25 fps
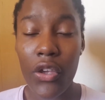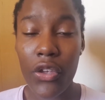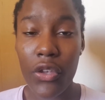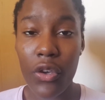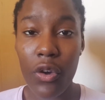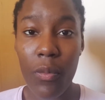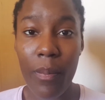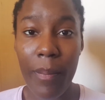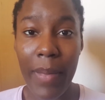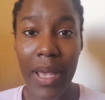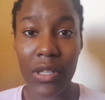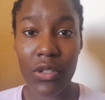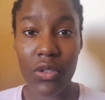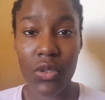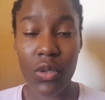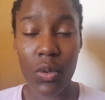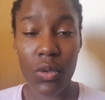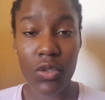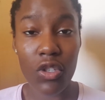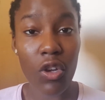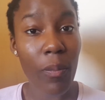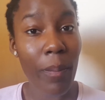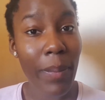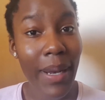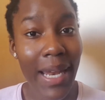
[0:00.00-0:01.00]
Your
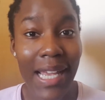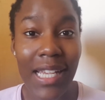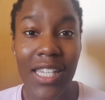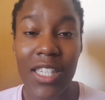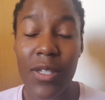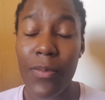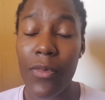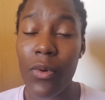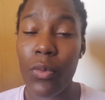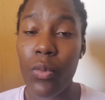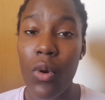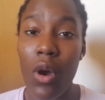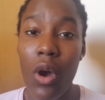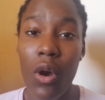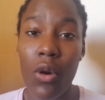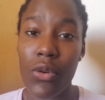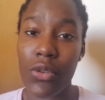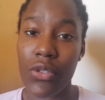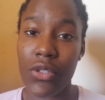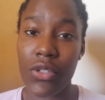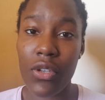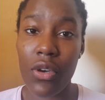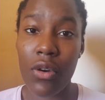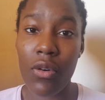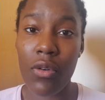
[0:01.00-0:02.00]
mentors on placement will
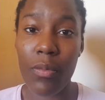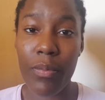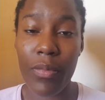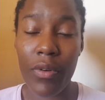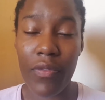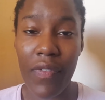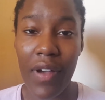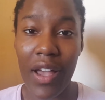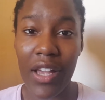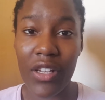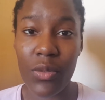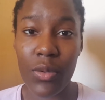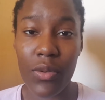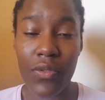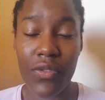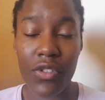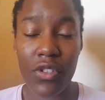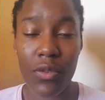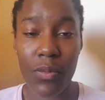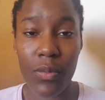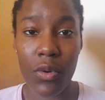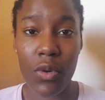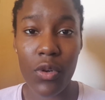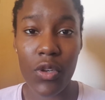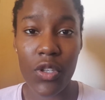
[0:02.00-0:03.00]
also provide you with
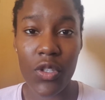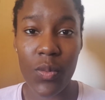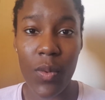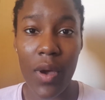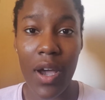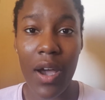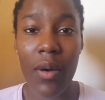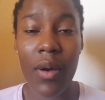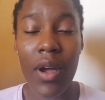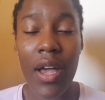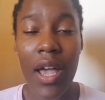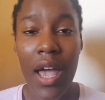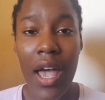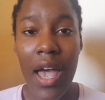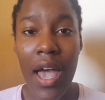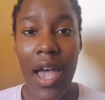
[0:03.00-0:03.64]
support as well.